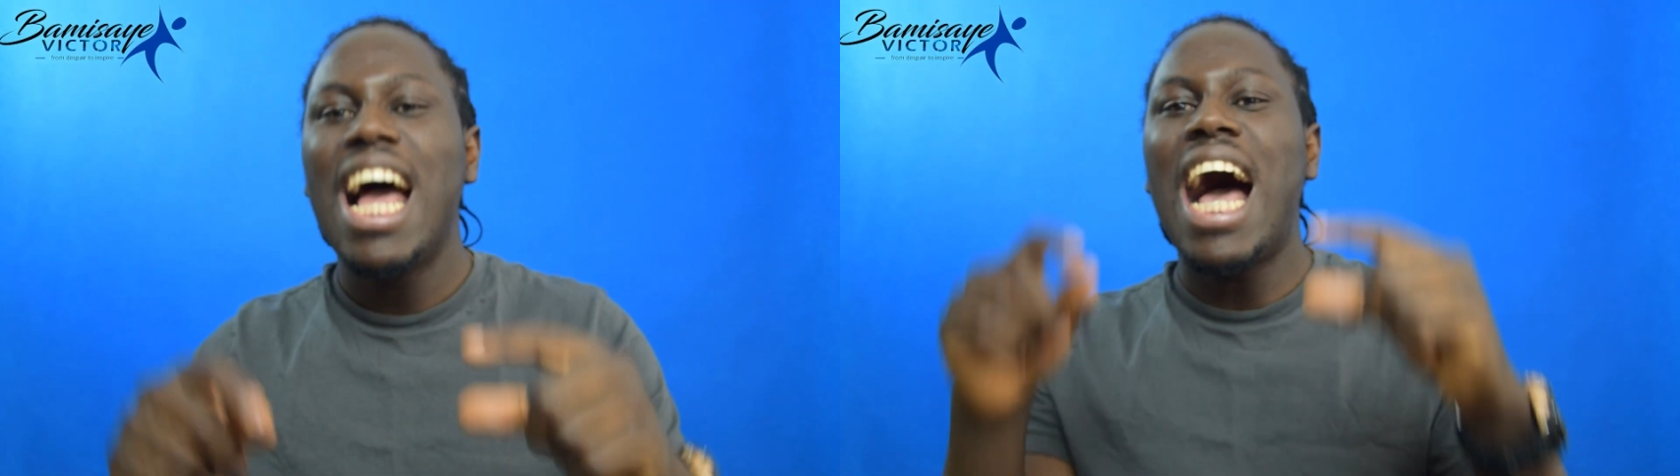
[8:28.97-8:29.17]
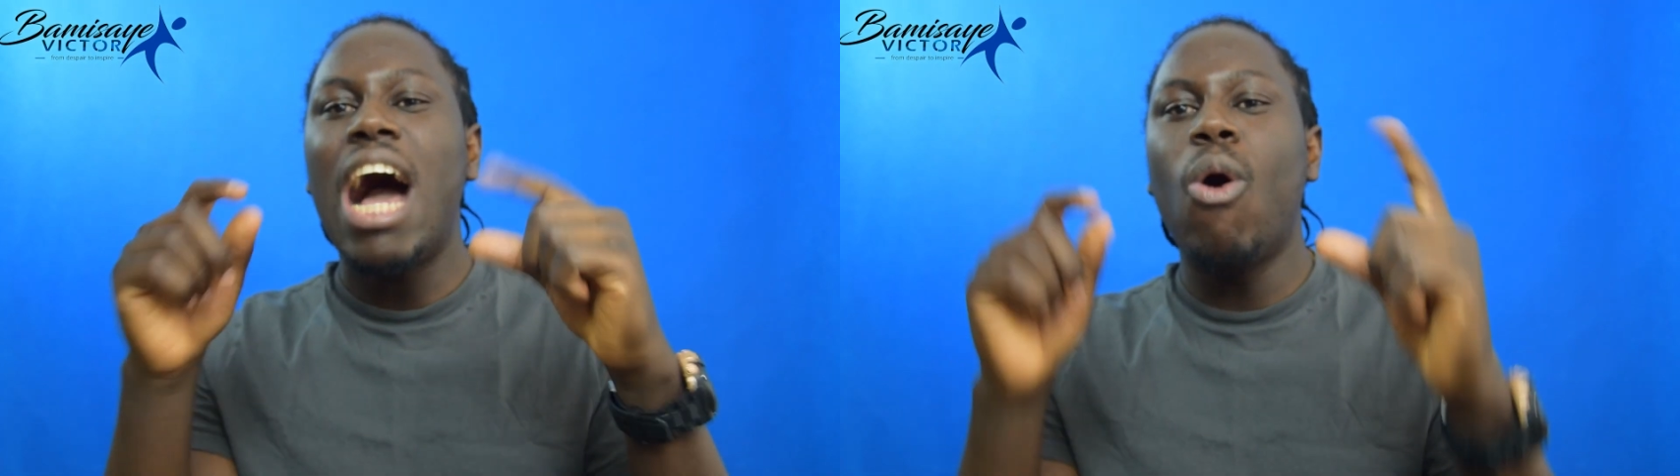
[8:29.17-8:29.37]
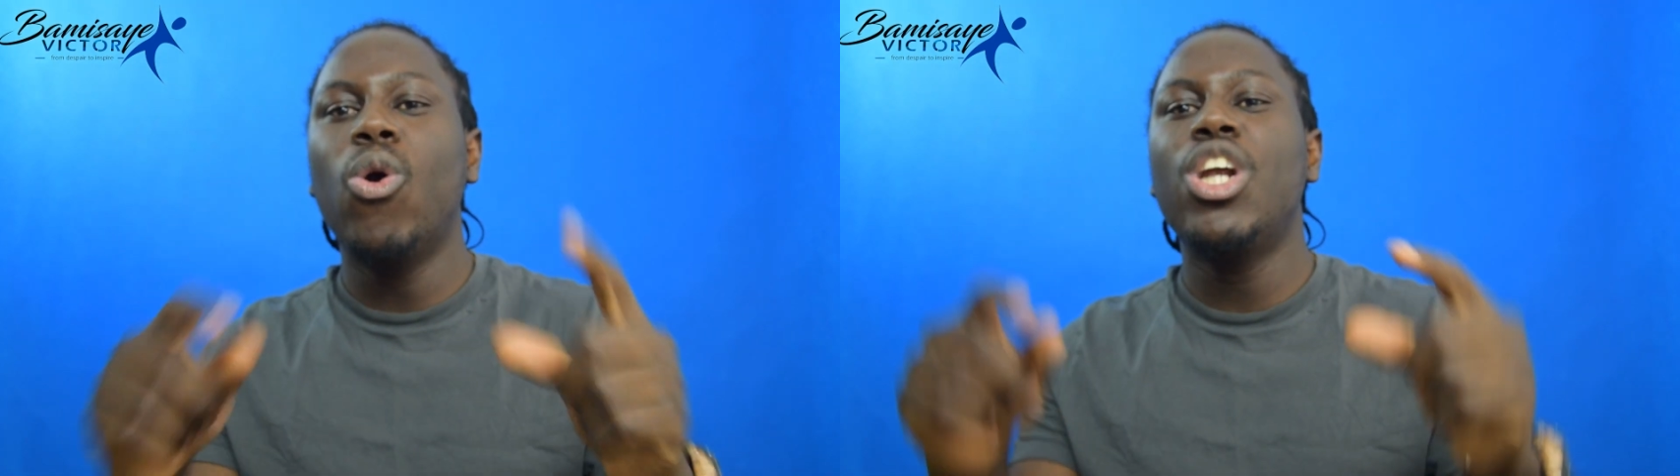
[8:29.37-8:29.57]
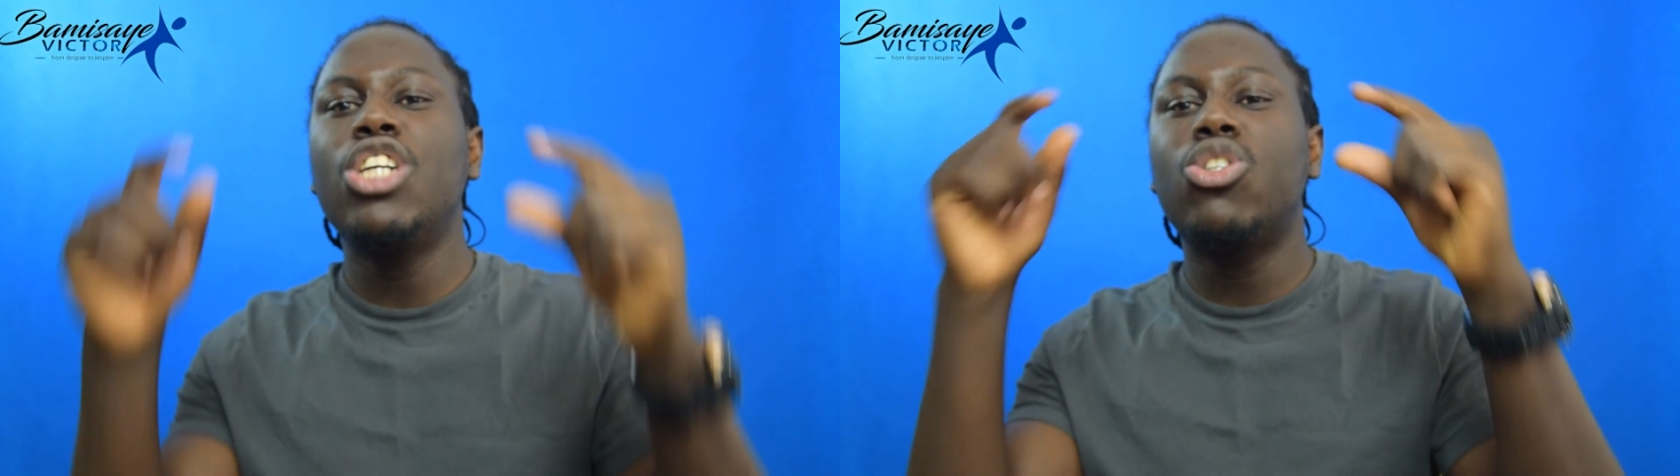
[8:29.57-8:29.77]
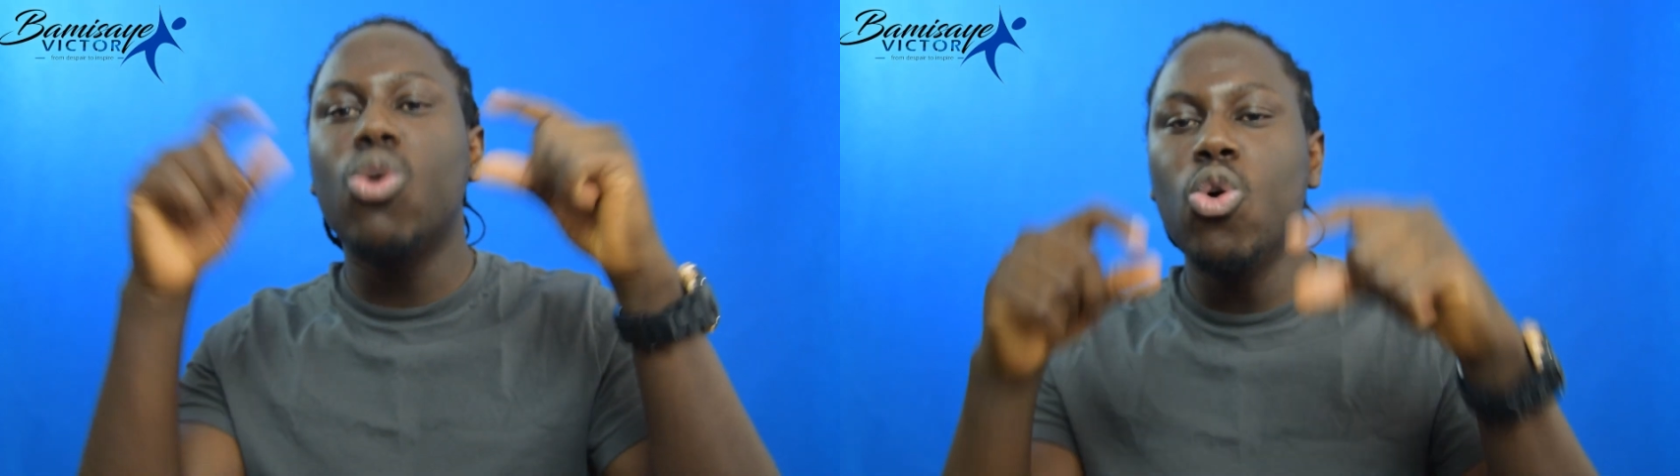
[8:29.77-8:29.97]
are only
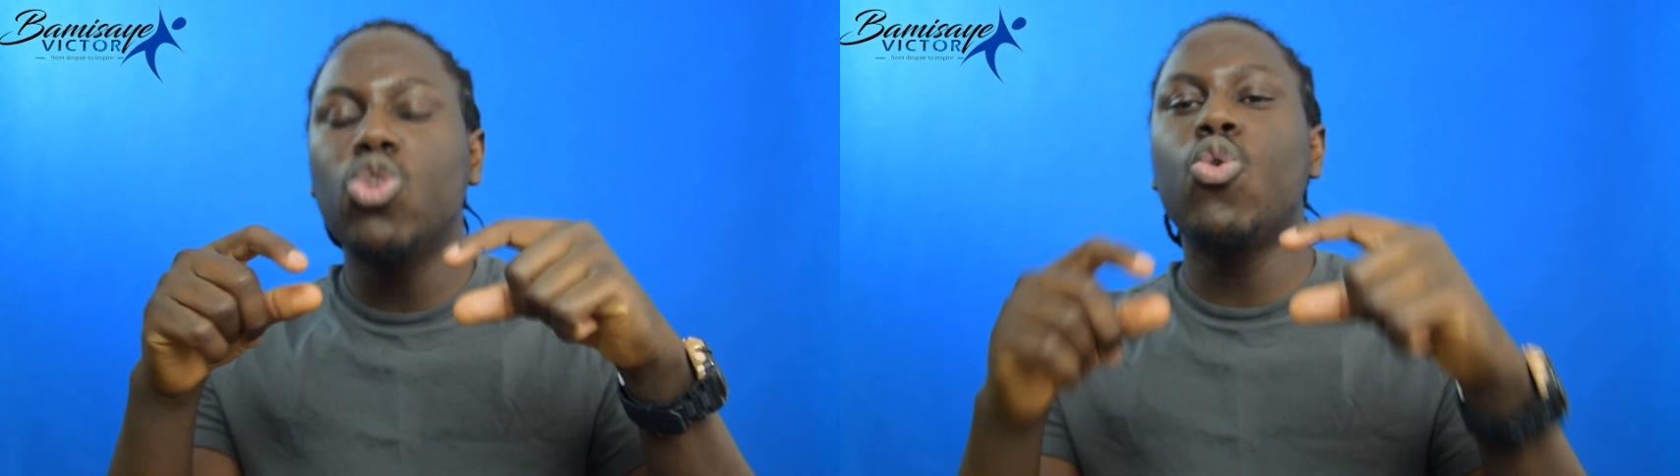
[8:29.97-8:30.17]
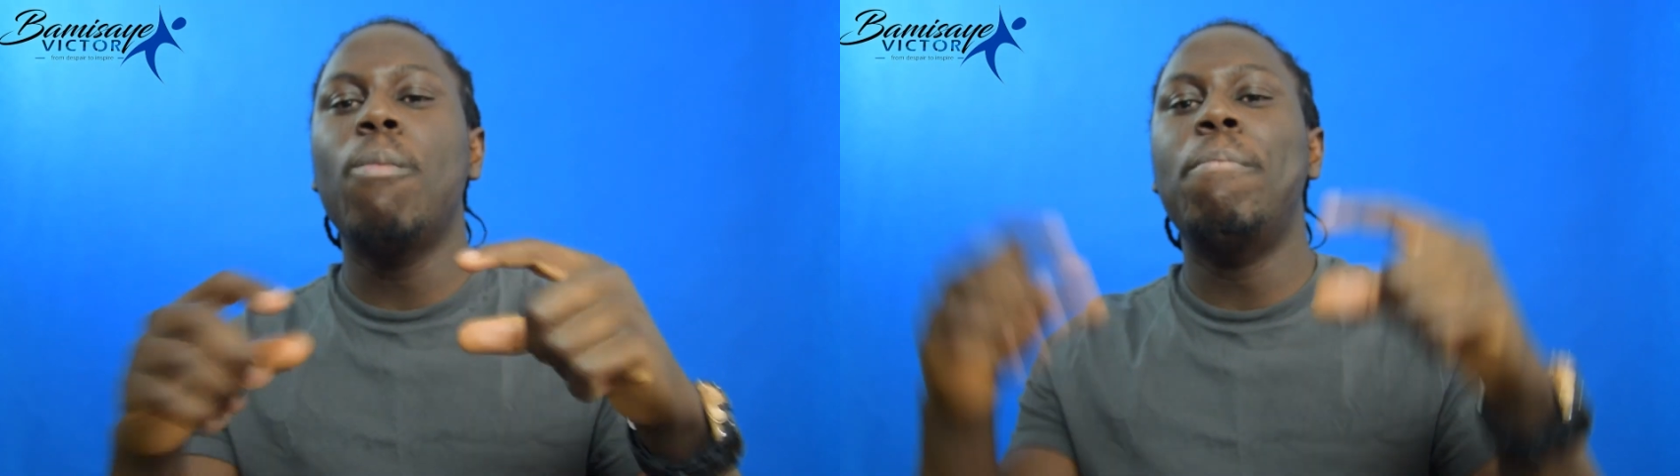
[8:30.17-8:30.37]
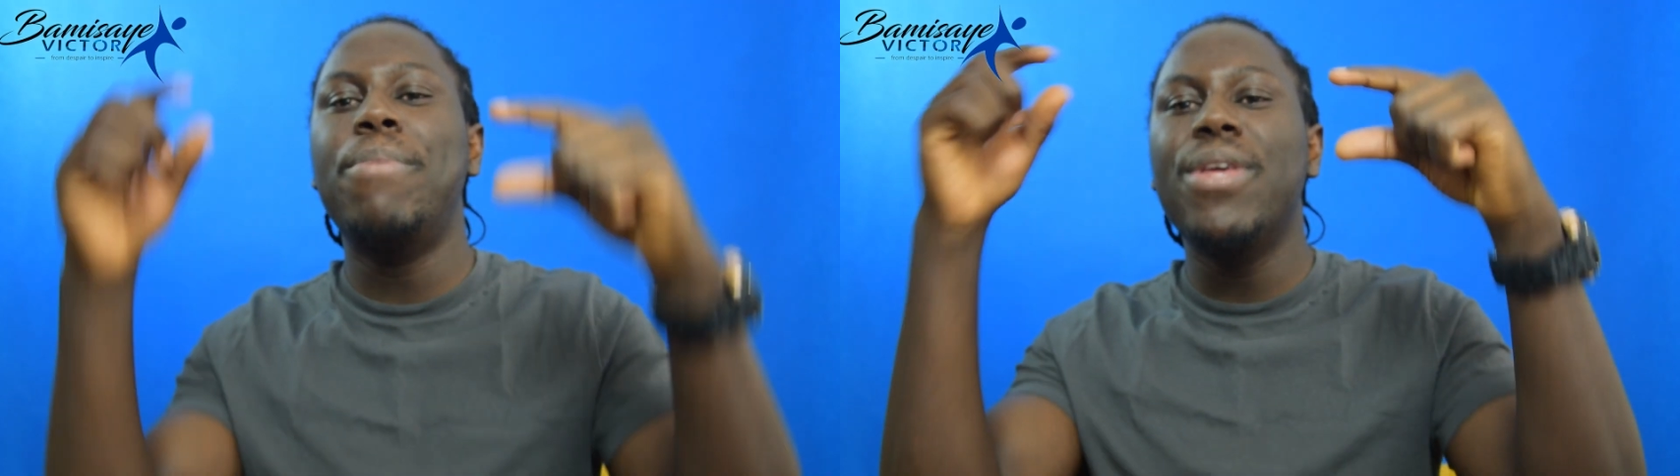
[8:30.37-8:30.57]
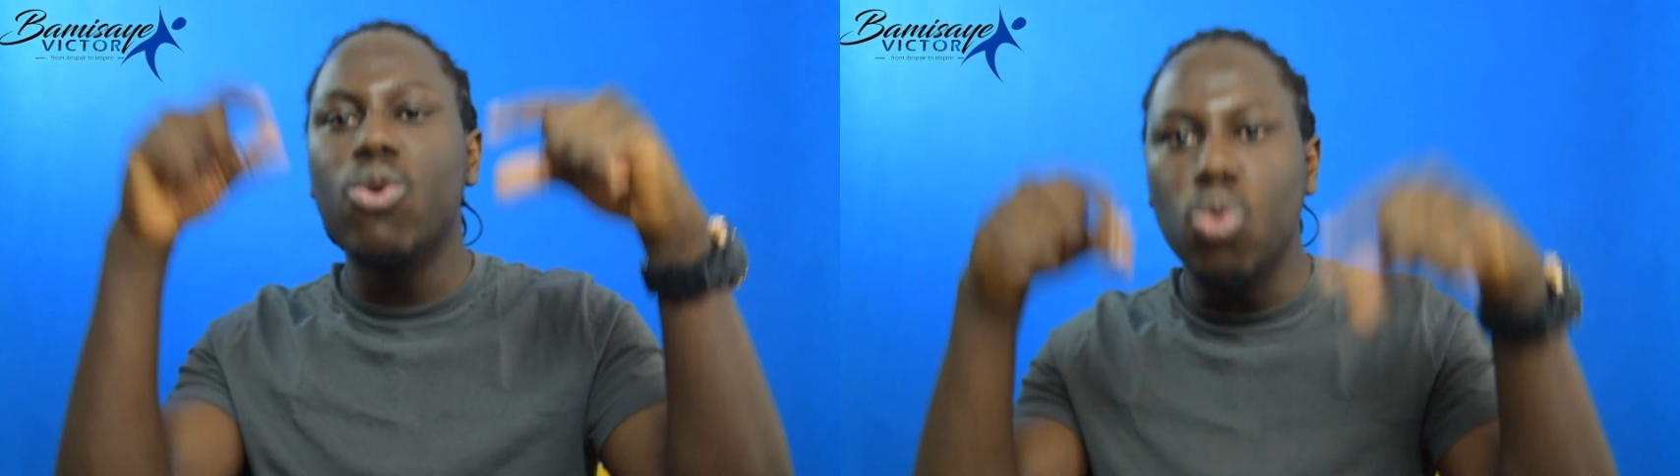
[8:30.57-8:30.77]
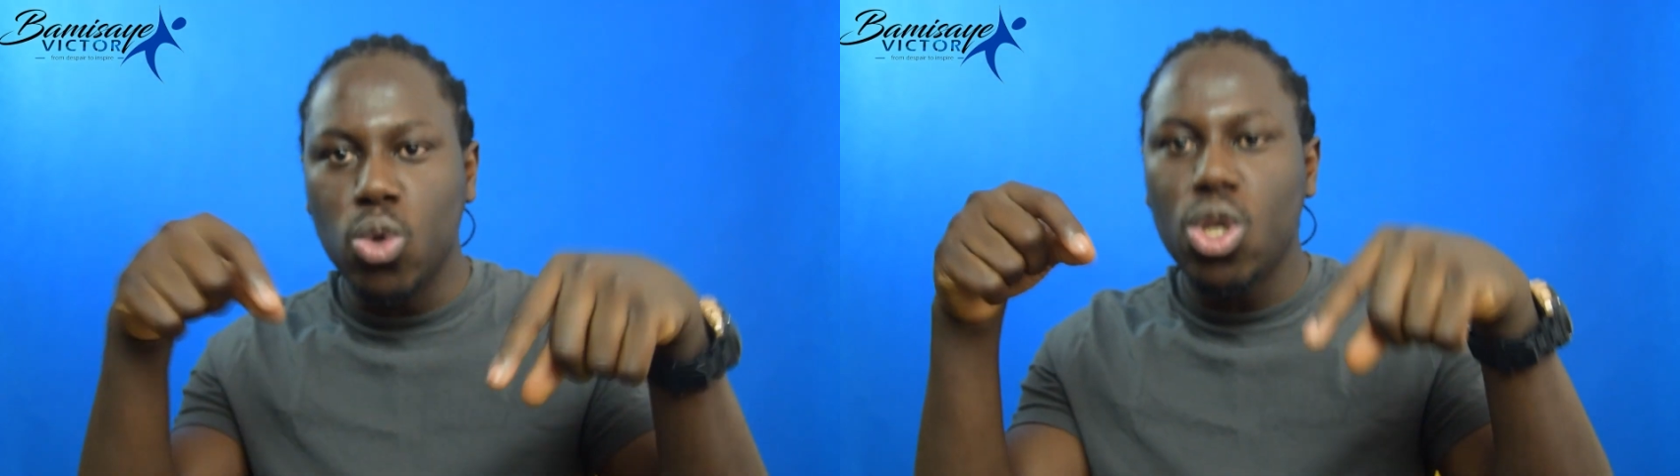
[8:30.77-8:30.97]
those who build